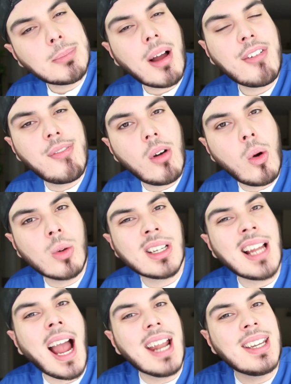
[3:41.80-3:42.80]
my phone
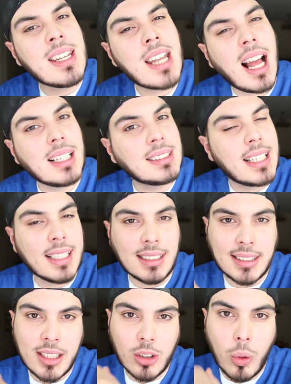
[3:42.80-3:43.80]
and I did not say a
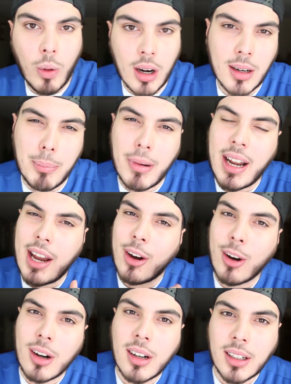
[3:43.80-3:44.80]
single word, but I
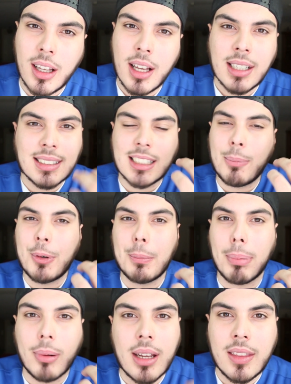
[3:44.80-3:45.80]
heard
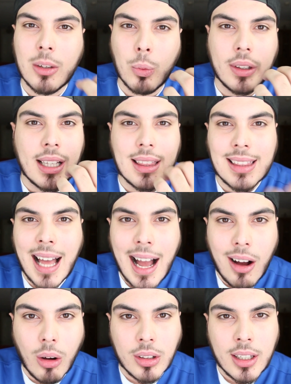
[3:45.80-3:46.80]
someone breathing really
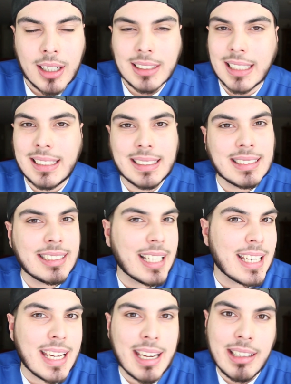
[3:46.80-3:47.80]
loud. They didn't
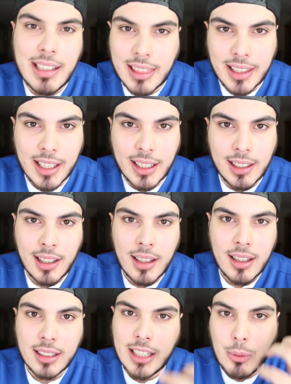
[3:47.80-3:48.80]
say anything.
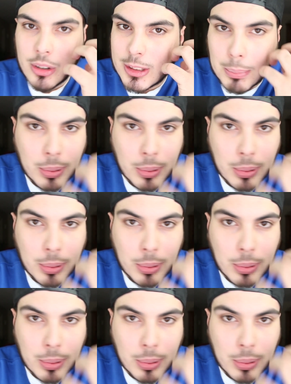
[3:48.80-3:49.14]
They were just